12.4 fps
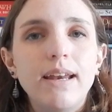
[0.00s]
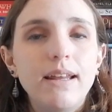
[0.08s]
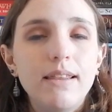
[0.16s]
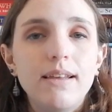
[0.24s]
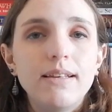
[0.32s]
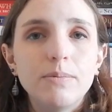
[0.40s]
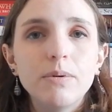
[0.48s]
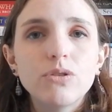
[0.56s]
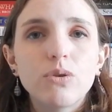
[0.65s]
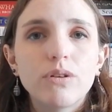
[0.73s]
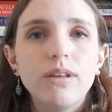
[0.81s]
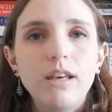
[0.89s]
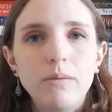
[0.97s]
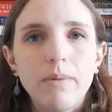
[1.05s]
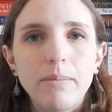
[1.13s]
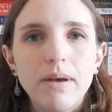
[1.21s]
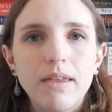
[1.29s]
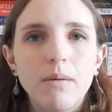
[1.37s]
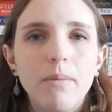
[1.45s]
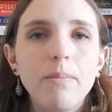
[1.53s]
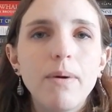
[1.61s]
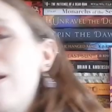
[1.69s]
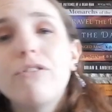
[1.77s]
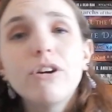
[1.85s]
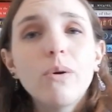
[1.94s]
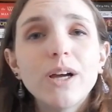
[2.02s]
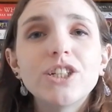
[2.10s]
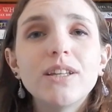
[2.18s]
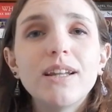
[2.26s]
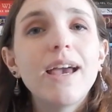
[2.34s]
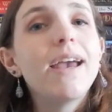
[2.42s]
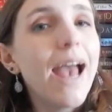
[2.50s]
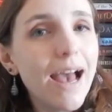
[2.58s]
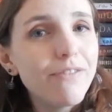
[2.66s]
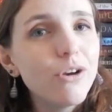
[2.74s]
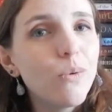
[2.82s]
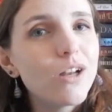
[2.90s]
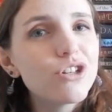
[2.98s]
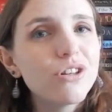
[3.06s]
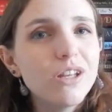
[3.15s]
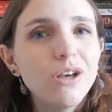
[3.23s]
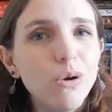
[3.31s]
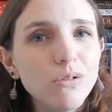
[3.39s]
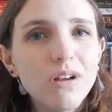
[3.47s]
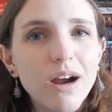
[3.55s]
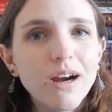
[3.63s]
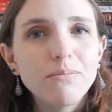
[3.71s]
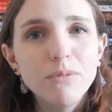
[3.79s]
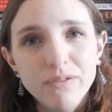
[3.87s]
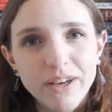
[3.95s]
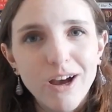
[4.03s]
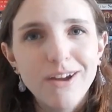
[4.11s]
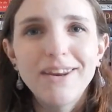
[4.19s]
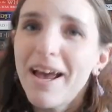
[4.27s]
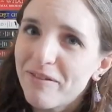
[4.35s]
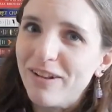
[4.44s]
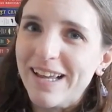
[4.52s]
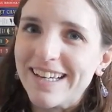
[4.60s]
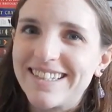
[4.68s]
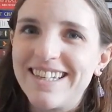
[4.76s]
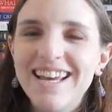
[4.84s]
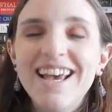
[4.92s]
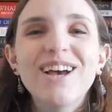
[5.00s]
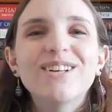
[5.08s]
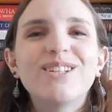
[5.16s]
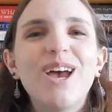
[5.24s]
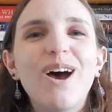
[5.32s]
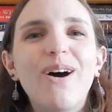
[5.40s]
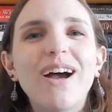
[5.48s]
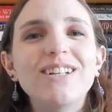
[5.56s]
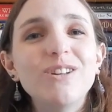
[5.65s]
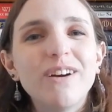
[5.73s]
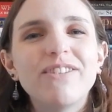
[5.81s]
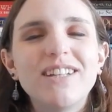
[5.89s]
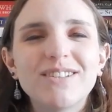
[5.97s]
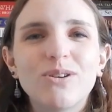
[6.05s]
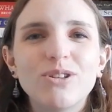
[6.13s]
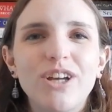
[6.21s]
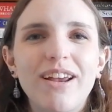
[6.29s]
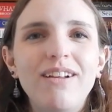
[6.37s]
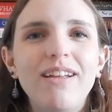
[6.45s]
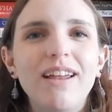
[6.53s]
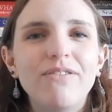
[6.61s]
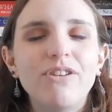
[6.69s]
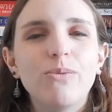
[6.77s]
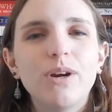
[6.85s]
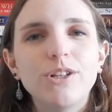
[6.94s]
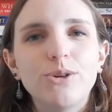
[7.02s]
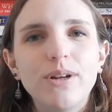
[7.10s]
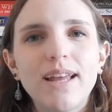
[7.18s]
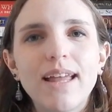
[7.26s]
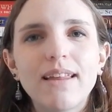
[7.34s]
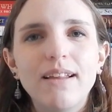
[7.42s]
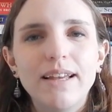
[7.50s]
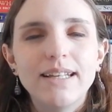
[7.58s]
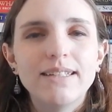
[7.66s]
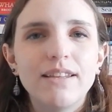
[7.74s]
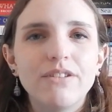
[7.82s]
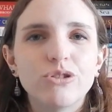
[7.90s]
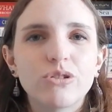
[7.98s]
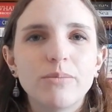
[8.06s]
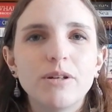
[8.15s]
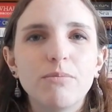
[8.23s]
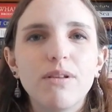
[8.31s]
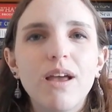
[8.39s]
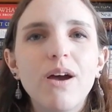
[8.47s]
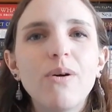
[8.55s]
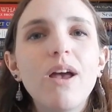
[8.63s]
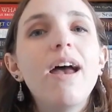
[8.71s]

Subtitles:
any of these books or think you might pick them up. For your question of the day, have you watched the Old Guard movie on Netflix? So I do have a Discord channel, and if you want to join that, the link is in the description below.